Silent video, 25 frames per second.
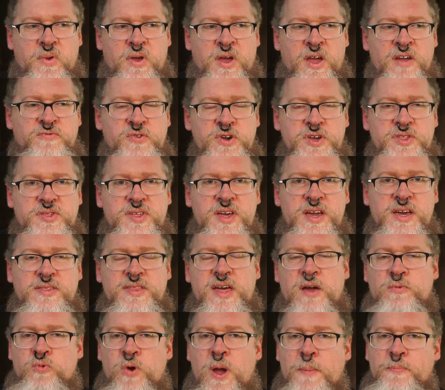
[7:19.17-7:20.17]
Everything
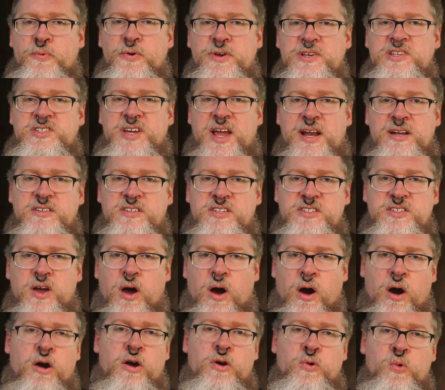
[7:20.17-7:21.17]
that represents
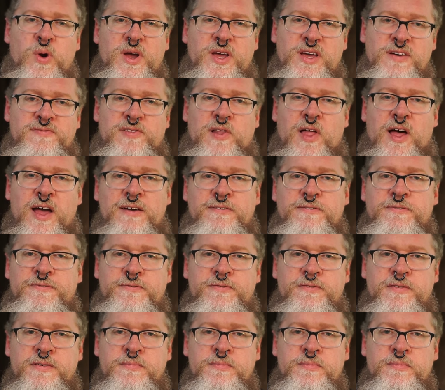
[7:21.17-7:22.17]
our way of life